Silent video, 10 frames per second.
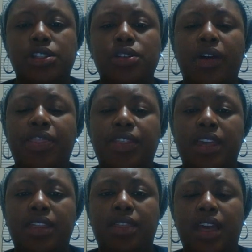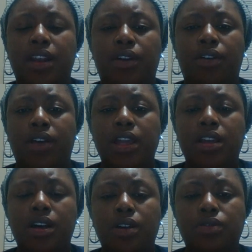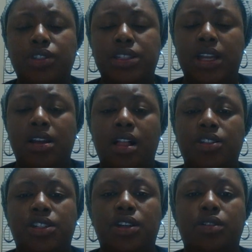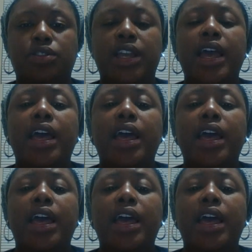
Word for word: So I think that a great coach, a technology coach,